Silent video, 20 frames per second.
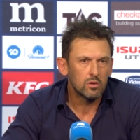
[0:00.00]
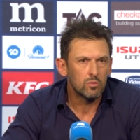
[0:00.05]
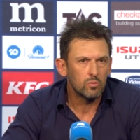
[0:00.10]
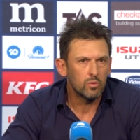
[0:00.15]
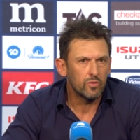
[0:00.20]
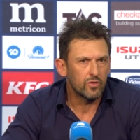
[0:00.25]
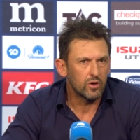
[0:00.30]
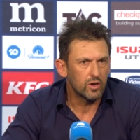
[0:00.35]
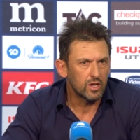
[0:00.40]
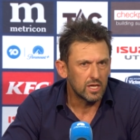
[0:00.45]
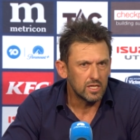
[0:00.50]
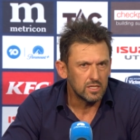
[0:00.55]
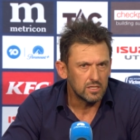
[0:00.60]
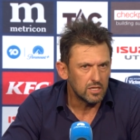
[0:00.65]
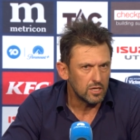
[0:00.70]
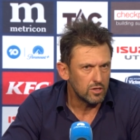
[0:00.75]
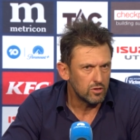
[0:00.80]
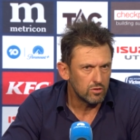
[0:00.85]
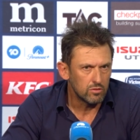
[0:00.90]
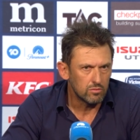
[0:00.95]
we've got to
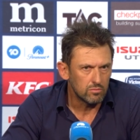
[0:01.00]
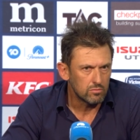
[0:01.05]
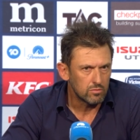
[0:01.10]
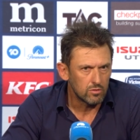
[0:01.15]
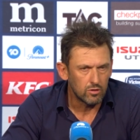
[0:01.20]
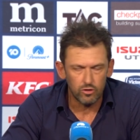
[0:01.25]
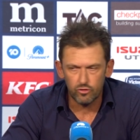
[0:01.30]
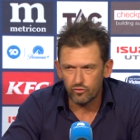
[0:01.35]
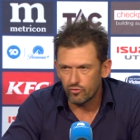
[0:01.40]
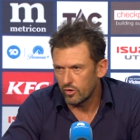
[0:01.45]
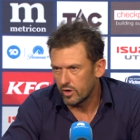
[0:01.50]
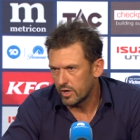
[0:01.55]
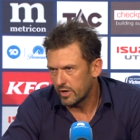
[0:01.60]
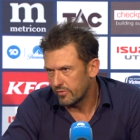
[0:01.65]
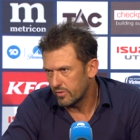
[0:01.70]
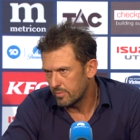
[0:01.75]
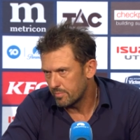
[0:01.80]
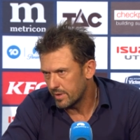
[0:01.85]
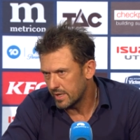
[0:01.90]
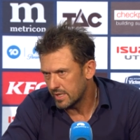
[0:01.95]
continue, we've got to try
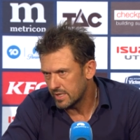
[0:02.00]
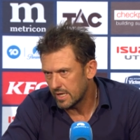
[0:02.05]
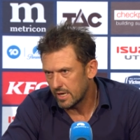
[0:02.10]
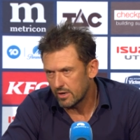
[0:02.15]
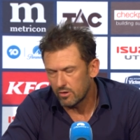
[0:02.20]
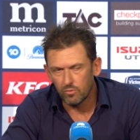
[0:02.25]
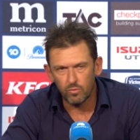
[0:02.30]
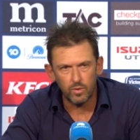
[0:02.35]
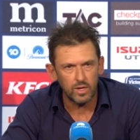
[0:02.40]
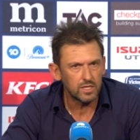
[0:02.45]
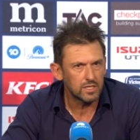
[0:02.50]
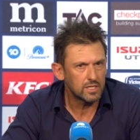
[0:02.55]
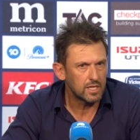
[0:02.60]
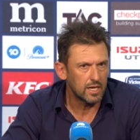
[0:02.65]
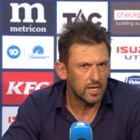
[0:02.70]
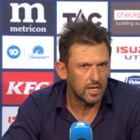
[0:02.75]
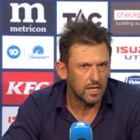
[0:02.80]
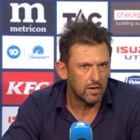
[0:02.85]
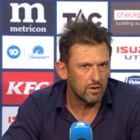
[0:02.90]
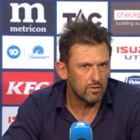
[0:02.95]
and repeat that on
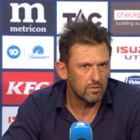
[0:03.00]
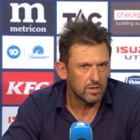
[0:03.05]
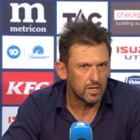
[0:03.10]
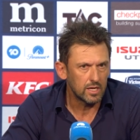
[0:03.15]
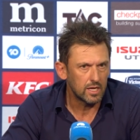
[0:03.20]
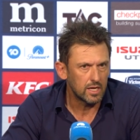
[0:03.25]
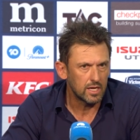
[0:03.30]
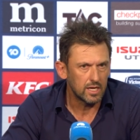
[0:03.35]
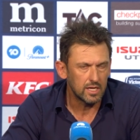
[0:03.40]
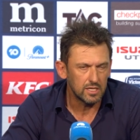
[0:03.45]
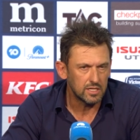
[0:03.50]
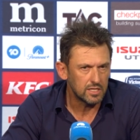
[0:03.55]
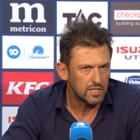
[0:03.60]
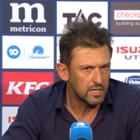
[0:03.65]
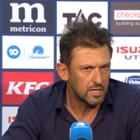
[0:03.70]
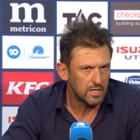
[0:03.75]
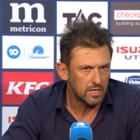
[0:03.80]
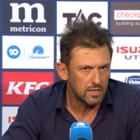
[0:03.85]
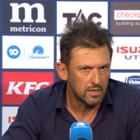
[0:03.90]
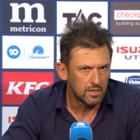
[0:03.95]
Wednesday now uh, in
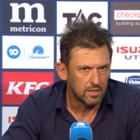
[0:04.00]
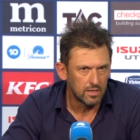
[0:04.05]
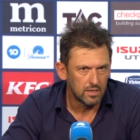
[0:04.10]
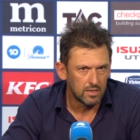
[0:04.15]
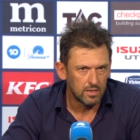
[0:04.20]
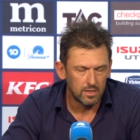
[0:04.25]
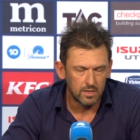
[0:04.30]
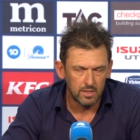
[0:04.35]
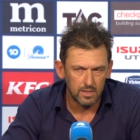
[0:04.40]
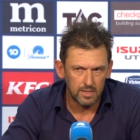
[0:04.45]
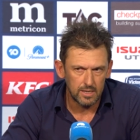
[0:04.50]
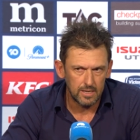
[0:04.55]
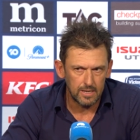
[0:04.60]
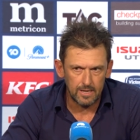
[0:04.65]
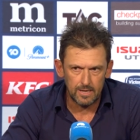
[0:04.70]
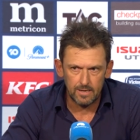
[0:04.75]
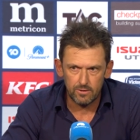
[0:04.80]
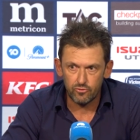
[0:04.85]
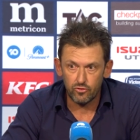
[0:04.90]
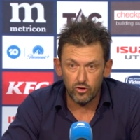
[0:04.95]
Sydney,
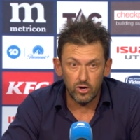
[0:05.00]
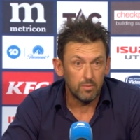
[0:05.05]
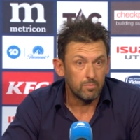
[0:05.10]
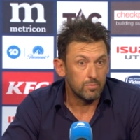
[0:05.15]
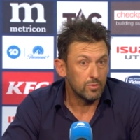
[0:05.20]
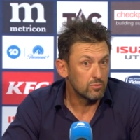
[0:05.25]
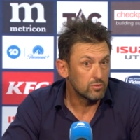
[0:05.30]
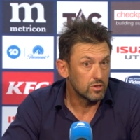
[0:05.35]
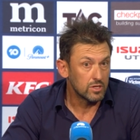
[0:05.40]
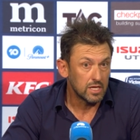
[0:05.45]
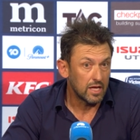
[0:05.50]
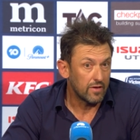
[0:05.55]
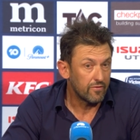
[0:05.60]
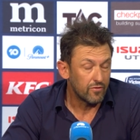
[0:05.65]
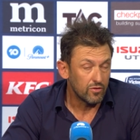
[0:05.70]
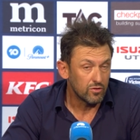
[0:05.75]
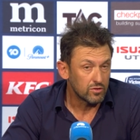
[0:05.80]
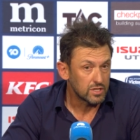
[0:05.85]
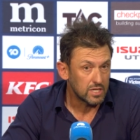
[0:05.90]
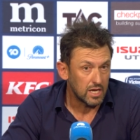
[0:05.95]
uh, try and build on that
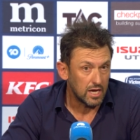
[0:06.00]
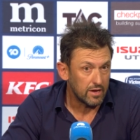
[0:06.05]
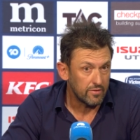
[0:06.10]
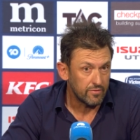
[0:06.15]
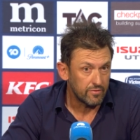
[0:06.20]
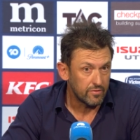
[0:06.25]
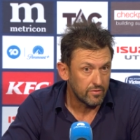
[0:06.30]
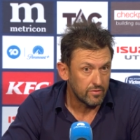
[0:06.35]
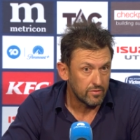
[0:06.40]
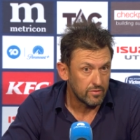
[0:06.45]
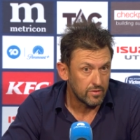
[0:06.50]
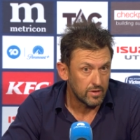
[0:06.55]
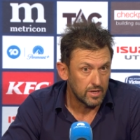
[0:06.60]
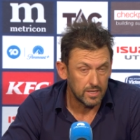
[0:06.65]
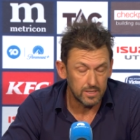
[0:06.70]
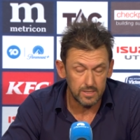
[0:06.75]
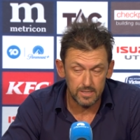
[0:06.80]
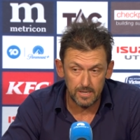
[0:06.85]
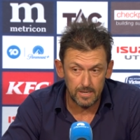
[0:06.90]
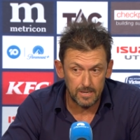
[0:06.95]
first half
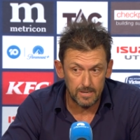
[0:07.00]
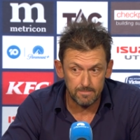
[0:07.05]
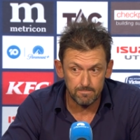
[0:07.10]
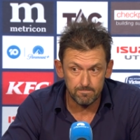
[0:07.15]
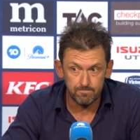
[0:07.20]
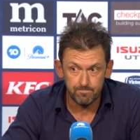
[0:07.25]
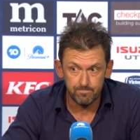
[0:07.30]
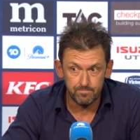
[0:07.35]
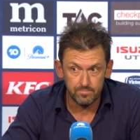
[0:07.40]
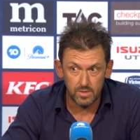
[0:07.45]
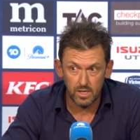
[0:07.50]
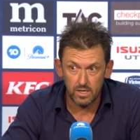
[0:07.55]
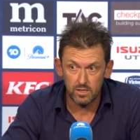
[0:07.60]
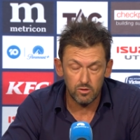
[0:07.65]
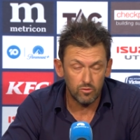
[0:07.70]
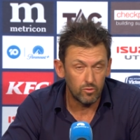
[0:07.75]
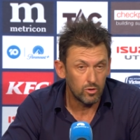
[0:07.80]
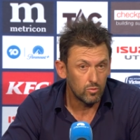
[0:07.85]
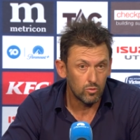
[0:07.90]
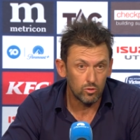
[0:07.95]
and um, and
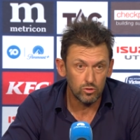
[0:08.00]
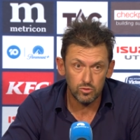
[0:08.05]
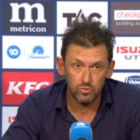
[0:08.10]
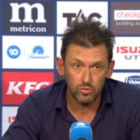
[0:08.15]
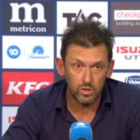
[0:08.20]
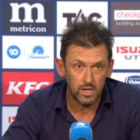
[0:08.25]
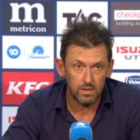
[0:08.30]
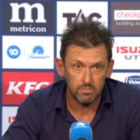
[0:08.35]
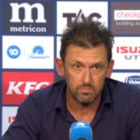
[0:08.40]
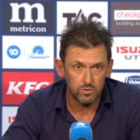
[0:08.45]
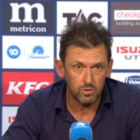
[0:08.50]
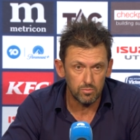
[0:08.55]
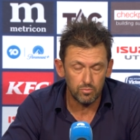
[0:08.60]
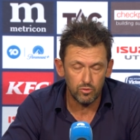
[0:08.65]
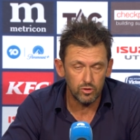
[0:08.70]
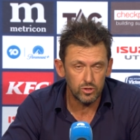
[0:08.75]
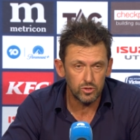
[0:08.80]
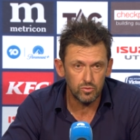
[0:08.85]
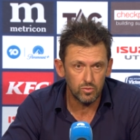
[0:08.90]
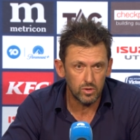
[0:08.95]
the rewards will come. The
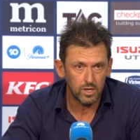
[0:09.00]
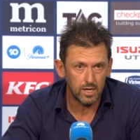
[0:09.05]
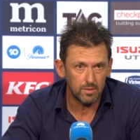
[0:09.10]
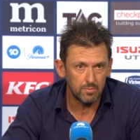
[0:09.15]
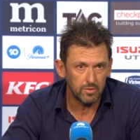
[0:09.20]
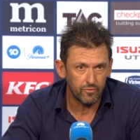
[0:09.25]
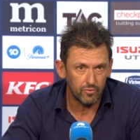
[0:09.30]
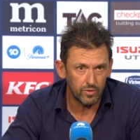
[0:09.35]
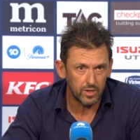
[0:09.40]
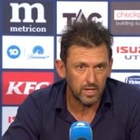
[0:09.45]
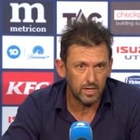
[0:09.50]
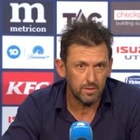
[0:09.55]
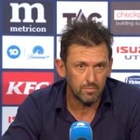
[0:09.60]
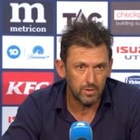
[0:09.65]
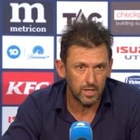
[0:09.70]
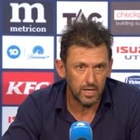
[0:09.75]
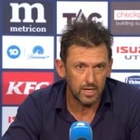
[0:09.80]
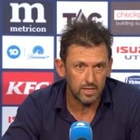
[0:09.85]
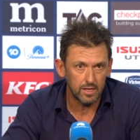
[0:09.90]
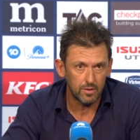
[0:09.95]
points will come if we keep
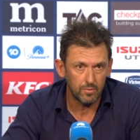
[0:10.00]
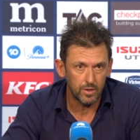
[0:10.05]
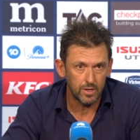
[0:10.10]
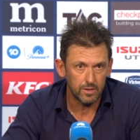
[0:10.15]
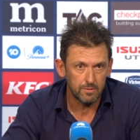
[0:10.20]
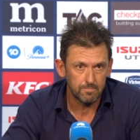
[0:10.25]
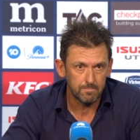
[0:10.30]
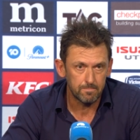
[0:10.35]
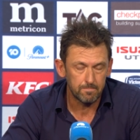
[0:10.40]
playing that way.